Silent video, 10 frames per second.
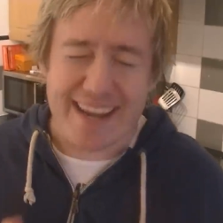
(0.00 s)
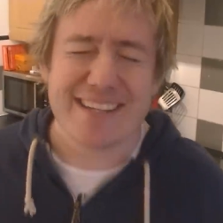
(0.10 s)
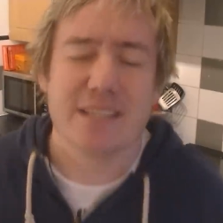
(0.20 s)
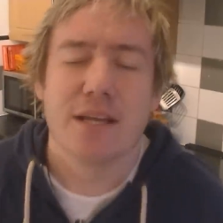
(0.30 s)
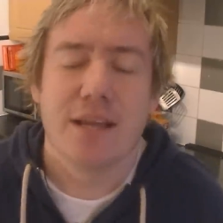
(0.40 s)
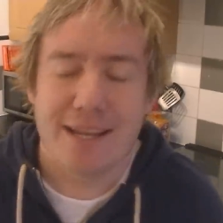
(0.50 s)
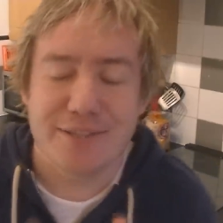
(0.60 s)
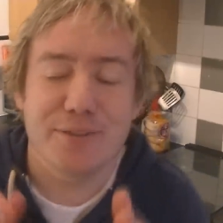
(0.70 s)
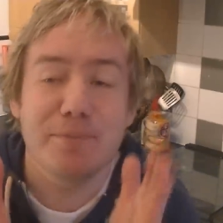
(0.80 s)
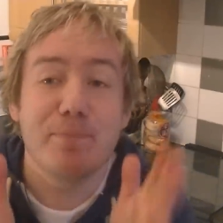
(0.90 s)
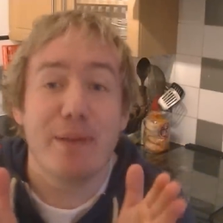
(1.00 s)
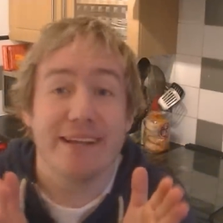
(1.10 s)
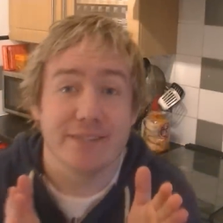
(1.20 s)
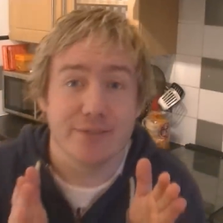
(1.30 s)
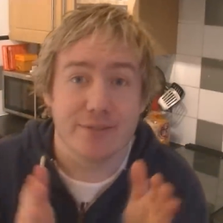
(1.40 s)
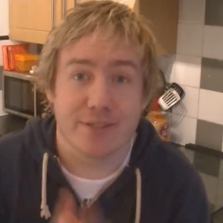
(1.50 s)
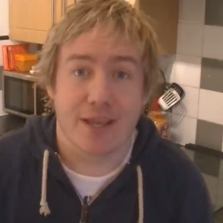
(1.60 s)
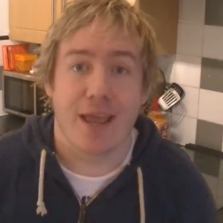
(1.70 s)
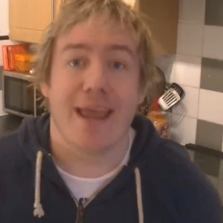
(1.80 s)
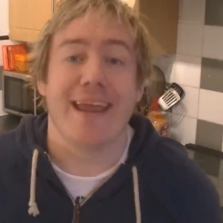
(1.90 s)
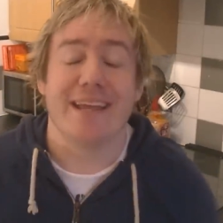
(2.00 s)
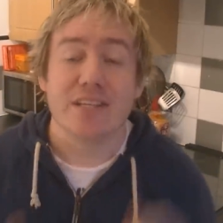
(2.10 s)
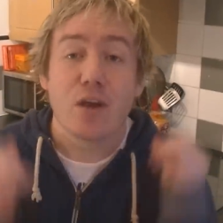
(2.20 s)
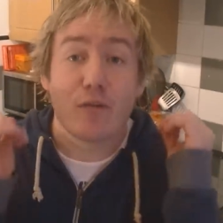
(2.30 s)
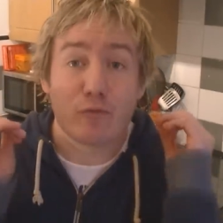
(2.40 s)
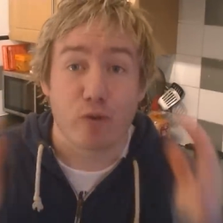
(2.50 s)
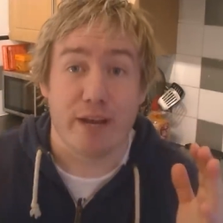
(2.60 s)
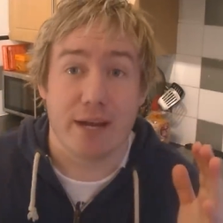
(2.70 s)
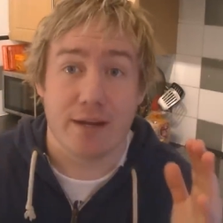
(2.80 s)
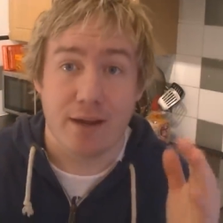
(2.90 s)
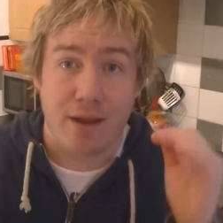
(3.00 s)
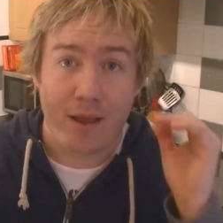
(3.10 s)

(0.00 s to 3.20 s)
It's not just big news. It is freaking